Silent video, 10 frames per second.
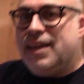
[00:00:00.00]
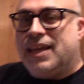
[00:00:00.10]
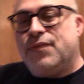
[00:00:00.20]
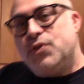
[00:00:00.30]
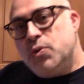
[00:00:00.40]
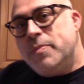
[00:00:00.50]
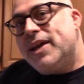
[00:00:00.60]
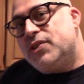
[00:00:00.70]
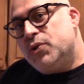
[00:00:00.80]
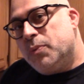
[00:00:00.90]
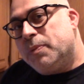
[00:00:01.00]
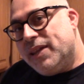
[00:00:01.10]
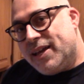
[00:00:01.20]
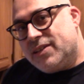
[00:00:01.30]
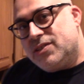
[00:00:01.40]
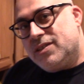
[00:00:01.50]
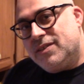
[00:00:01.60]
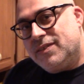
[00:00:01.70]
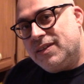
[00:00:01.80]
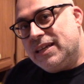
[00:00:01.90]
If you mix your
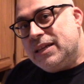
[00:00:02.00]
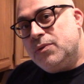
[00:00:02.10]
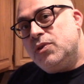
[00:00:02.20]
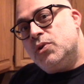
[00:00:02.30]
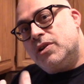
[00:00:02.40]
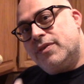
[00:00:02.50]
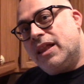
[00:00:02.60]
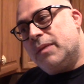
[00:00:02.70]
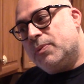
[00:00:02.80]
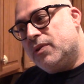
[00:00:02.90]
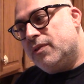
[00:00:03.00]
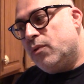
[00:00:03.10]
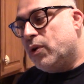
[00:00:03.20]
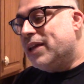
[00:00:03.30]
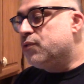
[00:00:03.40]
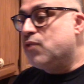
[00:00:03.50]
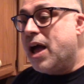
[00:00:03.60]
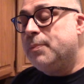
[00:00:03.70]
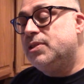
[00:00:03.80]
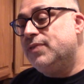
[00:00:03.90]
Blix in your developer or get
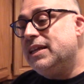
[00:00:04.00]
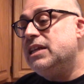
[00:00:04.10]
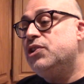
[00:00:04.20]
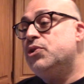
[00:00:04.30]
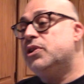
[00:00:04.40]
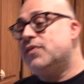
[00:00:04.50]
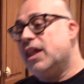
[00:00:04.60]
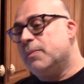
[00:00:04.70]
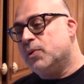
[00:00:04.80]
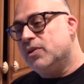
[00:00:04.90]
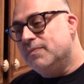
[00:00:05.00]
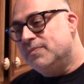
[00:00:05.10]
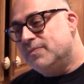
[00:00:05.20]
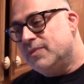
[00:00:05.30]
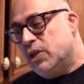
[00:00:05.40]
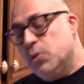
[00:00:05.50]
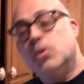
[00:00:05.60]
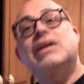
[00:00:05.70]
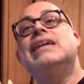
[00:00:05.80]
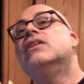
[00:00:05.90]
drops of it into your developer, you
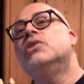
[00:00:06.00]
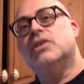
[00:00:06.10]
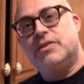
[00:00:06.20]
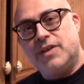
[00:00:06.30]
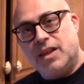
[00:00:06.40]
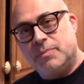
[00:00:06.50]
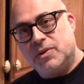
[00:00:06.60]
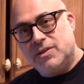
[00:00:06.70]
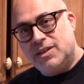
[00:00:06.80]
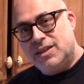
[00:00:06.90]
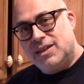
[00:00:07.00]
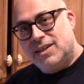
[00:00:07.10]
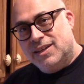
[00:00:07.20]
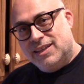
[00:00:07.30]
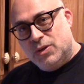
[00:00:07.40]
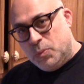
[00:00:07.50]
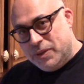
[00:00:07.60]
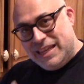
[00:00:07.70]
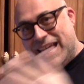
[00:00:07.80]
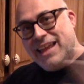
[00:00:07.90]
will kill your developer. It will be
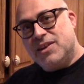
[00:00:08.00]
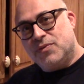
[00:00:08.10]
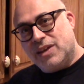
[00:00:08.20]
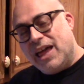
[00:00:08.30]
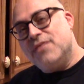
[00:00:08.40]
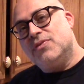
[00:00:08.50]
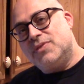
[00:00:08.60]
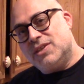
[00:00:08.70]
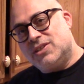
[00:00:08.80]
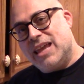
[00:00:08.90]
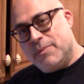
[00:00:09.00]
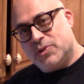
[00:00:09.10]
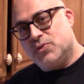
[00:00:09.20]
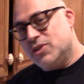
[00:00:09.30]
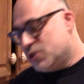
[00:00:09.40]
the end of the life of this chemistry.